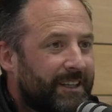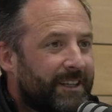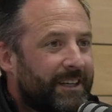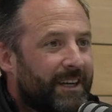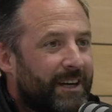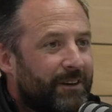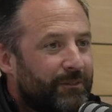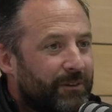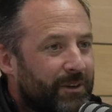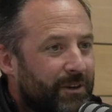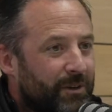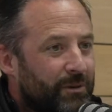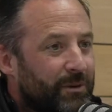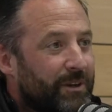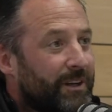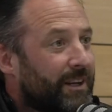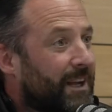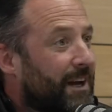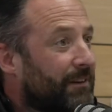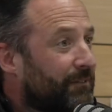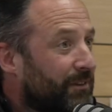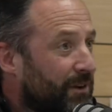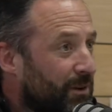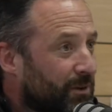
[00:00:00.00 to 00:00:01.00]
and we'd go in and
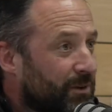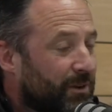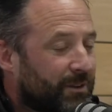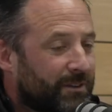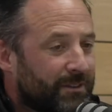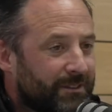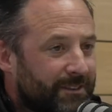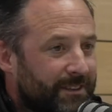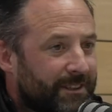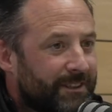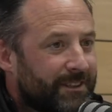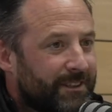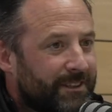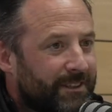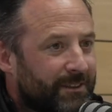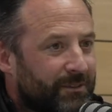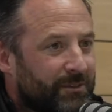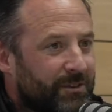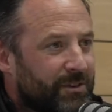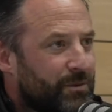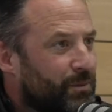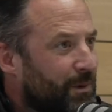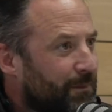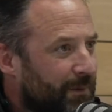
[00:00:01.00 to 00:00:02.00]
have a look, and there were
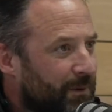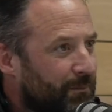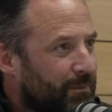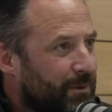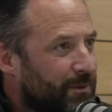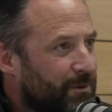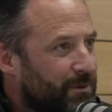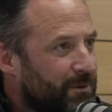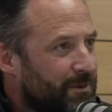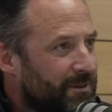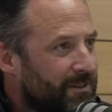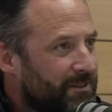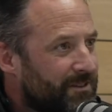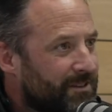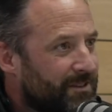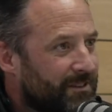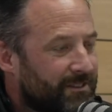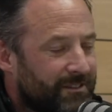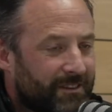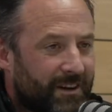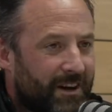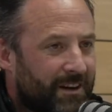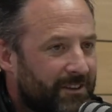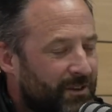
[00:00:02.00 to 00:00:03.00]
swimming pools
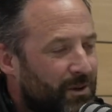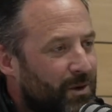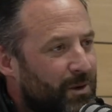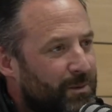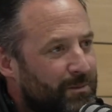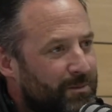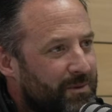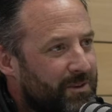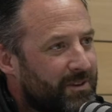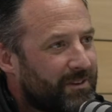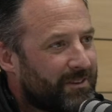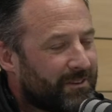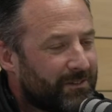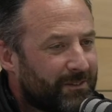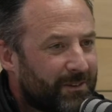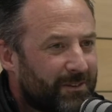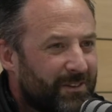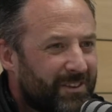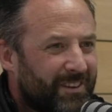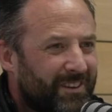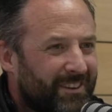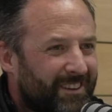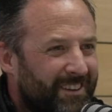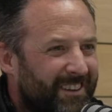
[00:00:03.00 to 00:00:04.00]
and hot tubs, and we were
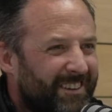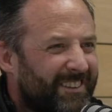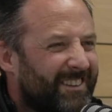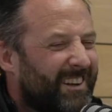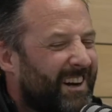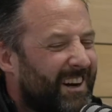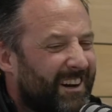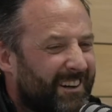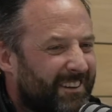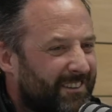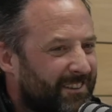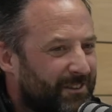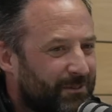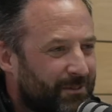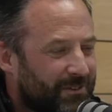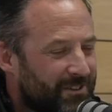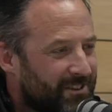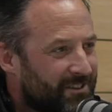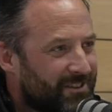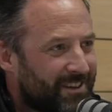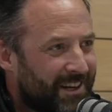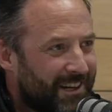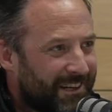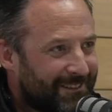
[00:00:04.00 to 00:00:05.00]
saying, they wouldn't
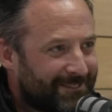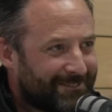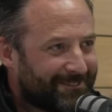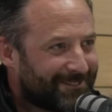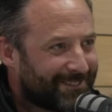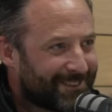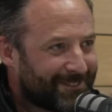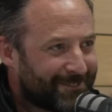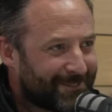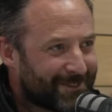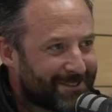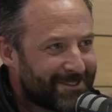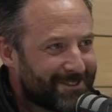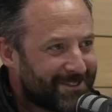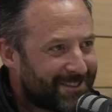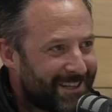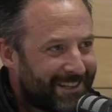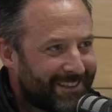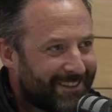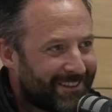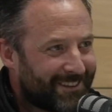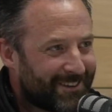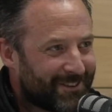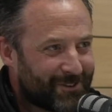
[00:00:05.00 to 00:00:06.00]
sell. They wouldn't
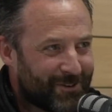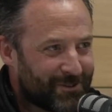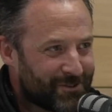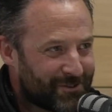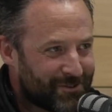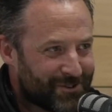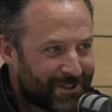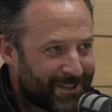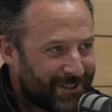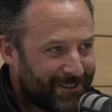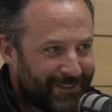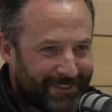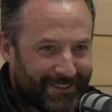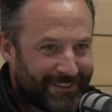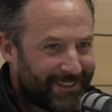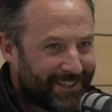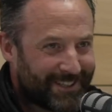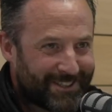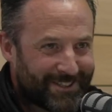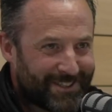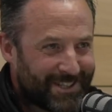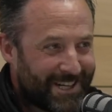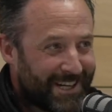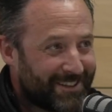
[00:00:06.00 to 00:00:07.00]
sell in our country. Not
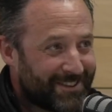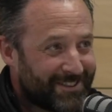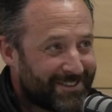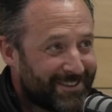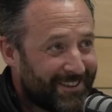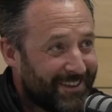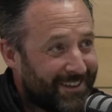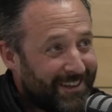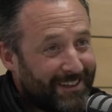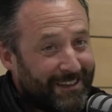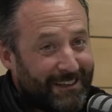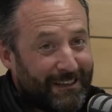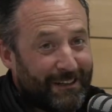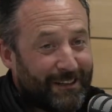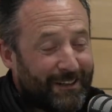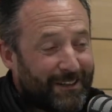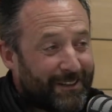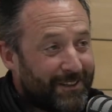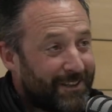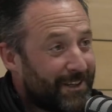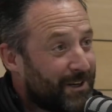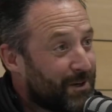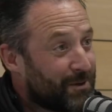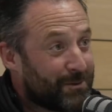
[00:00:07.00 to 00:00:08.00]
a chance.
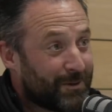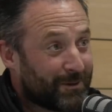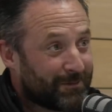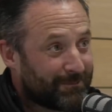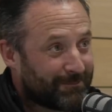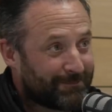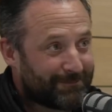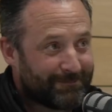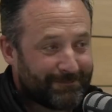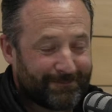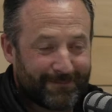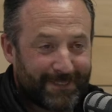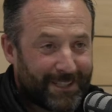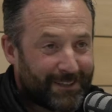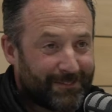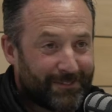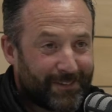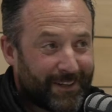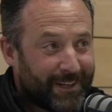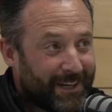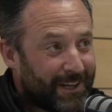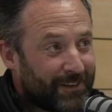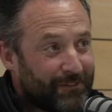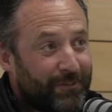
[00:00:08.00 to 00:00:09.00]
No. If
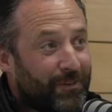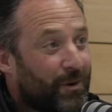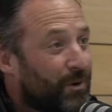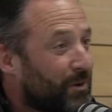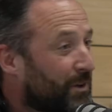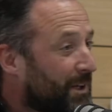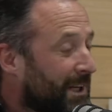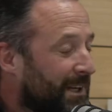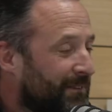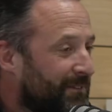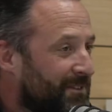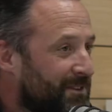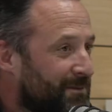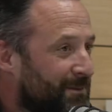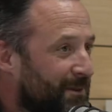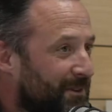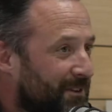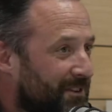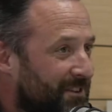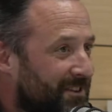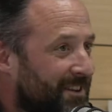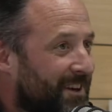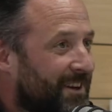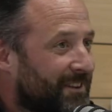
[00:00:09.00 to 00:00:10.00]
I had 4 times the amount
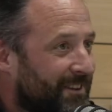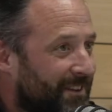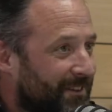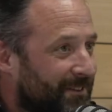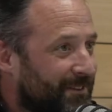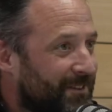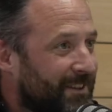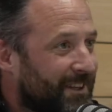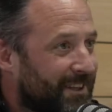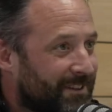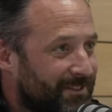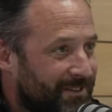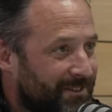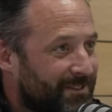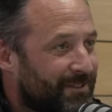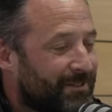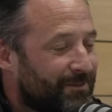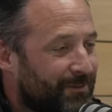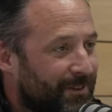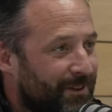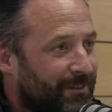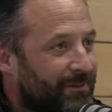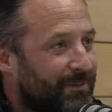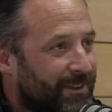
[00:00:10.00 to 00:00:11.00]
of stock now, yes,
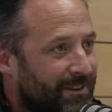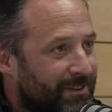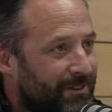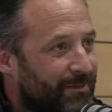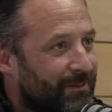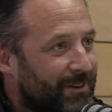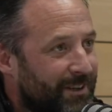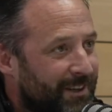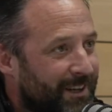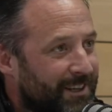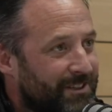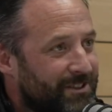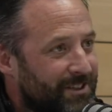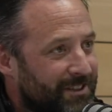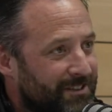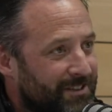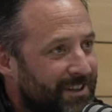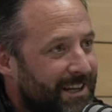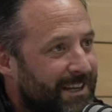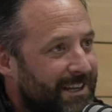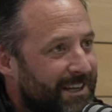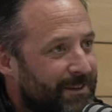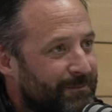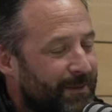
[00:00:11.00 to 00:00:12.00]
we'd actually
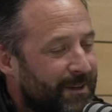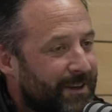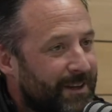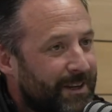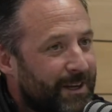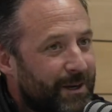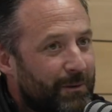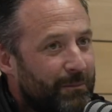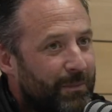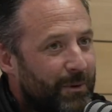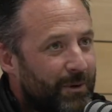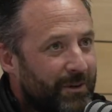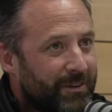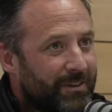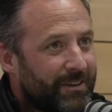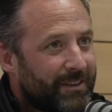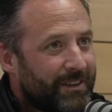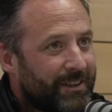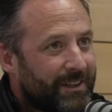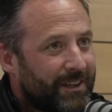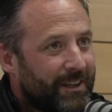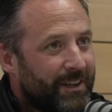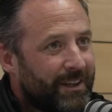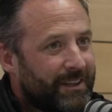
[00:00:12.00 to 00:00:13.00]
sell them. But
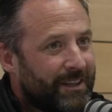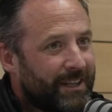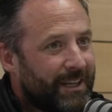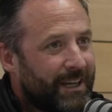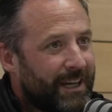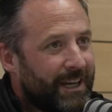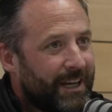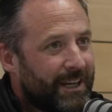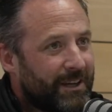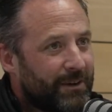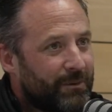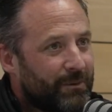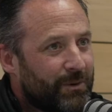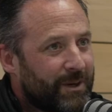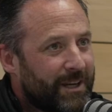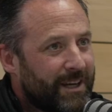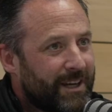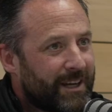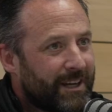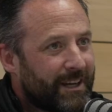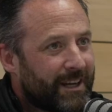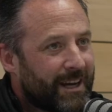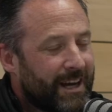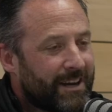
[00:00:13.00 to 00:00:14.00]
in a
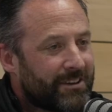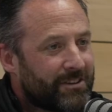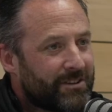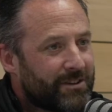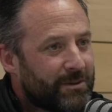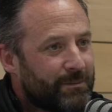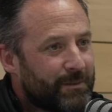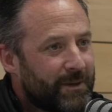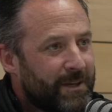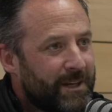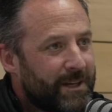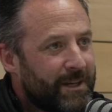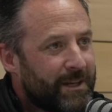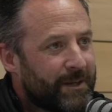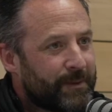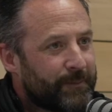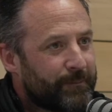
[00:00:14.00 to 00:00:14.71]
way, it has to be,